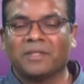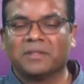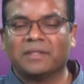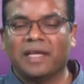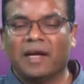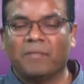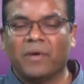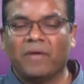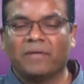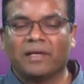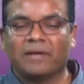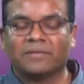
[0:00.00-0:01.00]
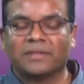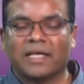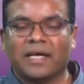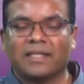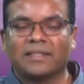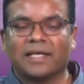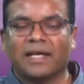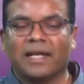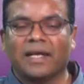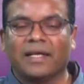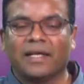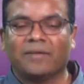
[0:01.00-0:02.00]
the amount of charge
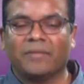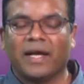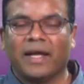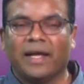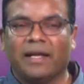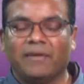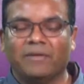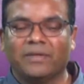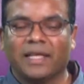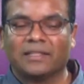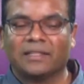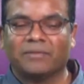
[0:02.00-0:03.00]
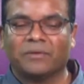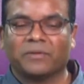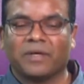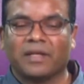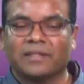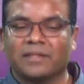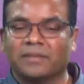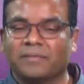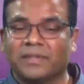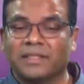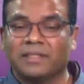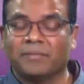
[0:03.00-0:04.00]
created by individual X-ray photons,
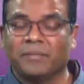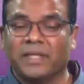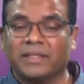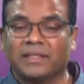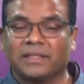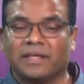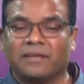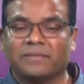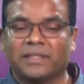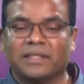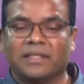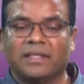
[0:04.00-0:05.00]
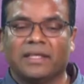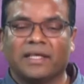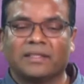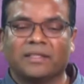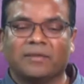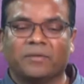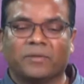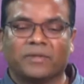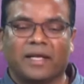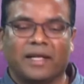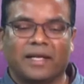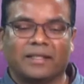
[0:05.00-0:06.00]
which is a measure of the X-ray
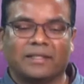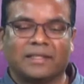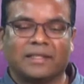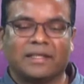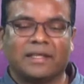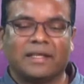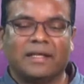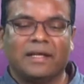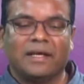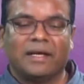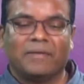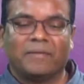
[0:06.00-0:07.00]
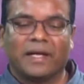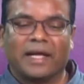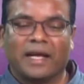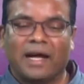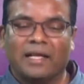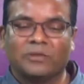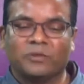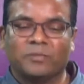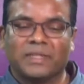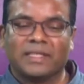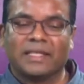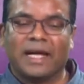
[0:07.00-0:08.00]
photon energy. One can also
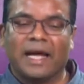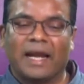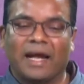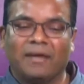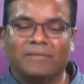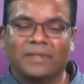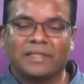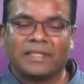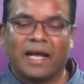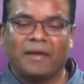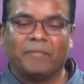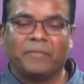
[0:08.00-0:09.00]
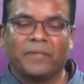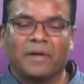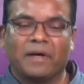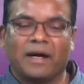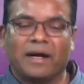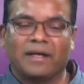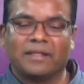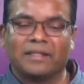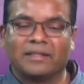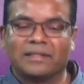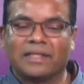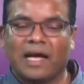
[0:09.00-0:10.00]
measure the arrival time, or
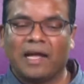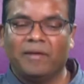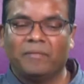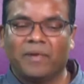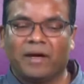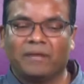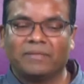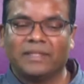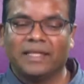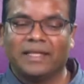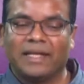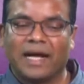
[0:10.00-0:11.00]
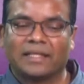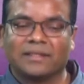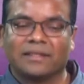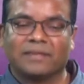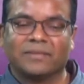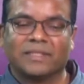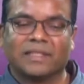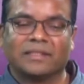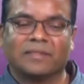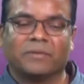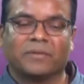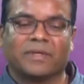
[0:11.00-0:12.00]
the time of the interaction of this
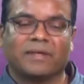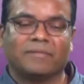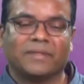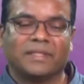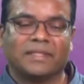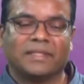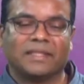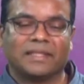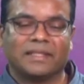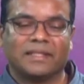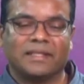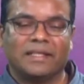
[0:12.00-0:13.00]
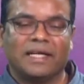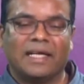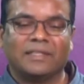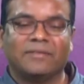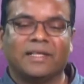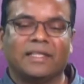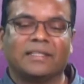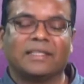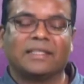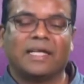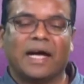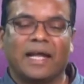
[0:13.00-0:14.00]
X-ray photon with the detector, as well as the
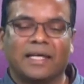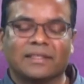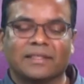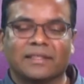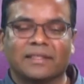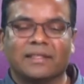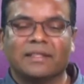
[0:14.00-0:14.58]
direction